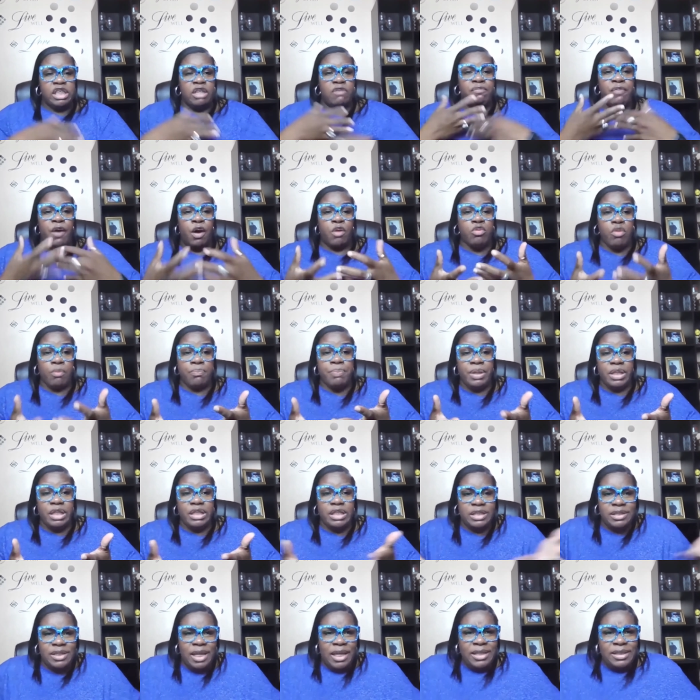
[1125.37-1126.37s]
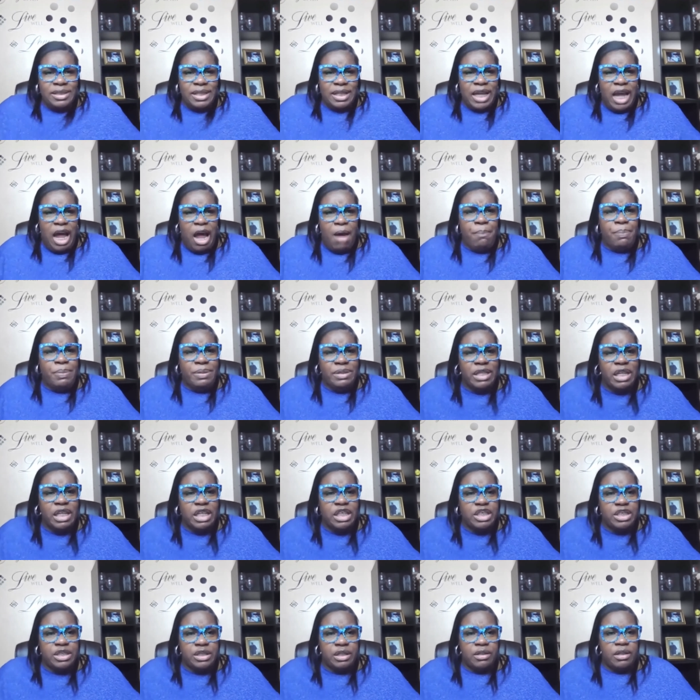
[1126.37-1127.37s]
and vulnerabilities to
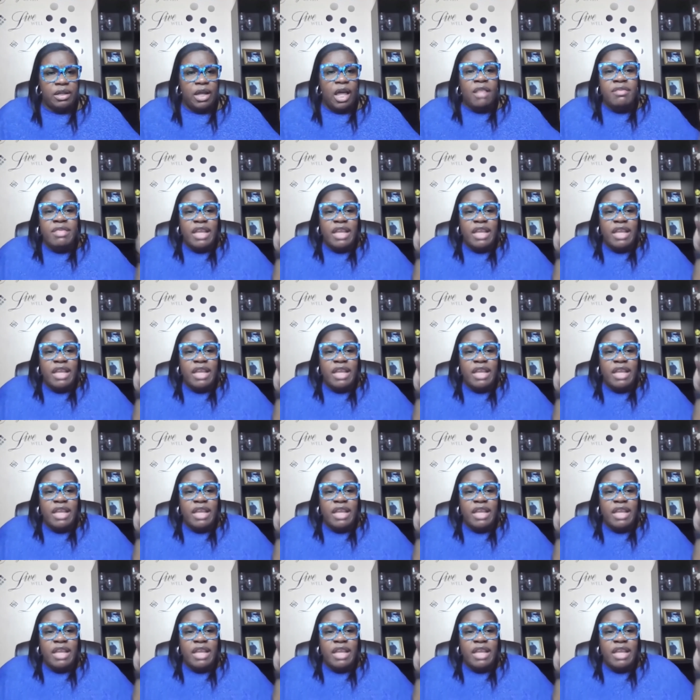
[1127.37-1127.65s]
competition.